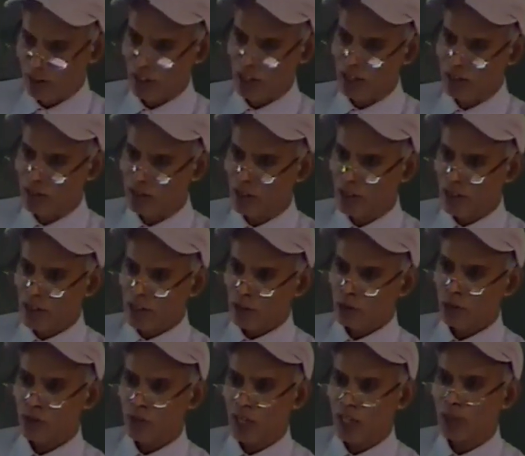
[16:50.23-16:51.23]
class.
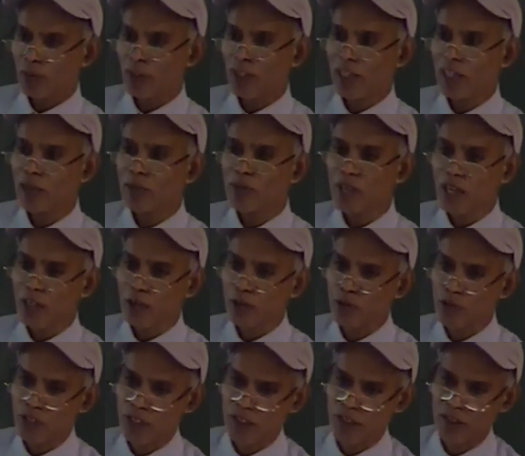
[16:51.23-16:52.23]
So that will not be
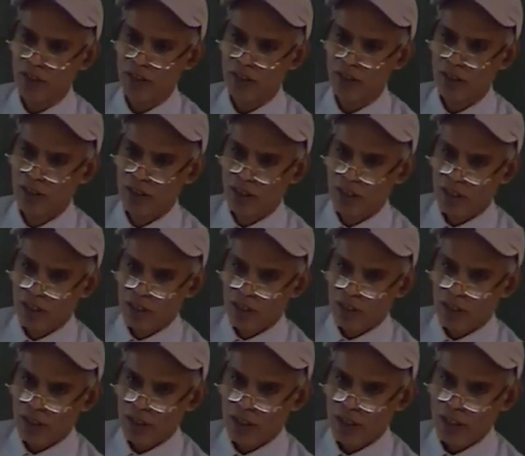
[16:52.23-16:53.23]
accurate.
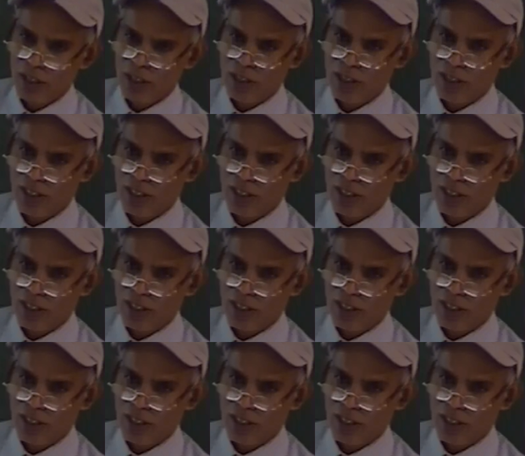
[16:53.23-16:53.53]
And